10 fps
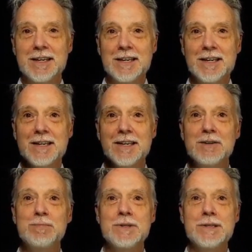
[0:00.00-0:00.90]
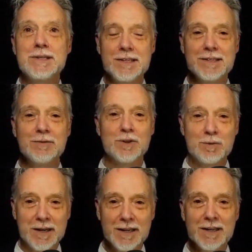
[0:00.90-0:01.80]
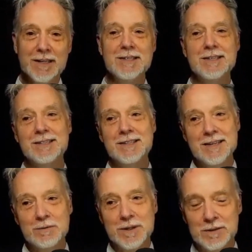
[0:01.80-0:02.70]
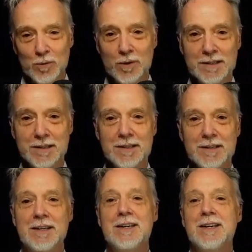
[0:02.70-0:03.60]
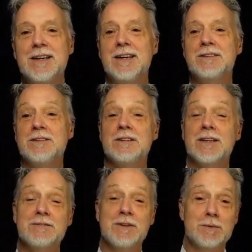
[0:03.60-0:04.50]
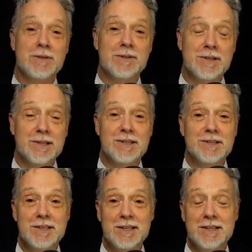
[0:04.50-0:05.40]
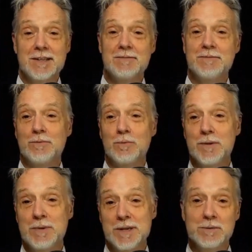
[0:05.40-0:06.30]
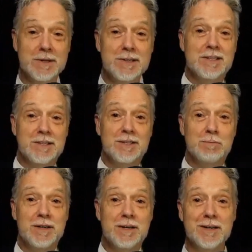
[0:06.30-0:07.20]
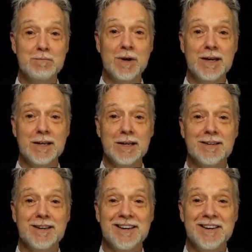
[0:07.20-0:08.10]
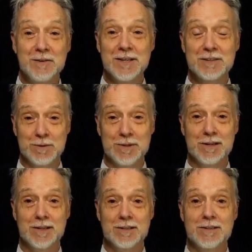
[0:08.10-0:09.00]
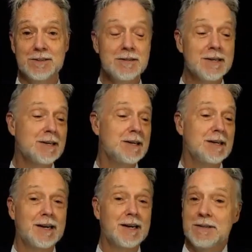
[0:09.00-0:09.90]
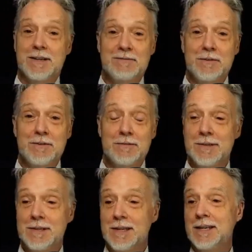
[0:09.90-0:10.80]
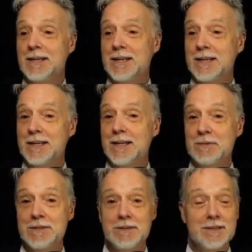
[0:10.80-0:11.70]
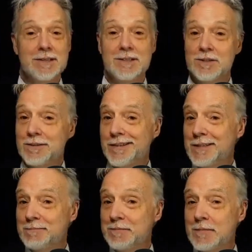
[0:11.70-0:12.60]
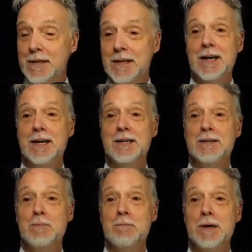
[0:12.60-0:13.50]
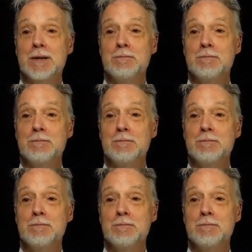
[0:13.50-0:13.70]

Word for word: uh, an ability to, to recognize it and say we don't want it. And there's lots of opportunities to say that. One of the best ways is just by not buying it. And I know that's really hard to do. I have an iPhone. Uh, I'm still on Instagram, um, but I'm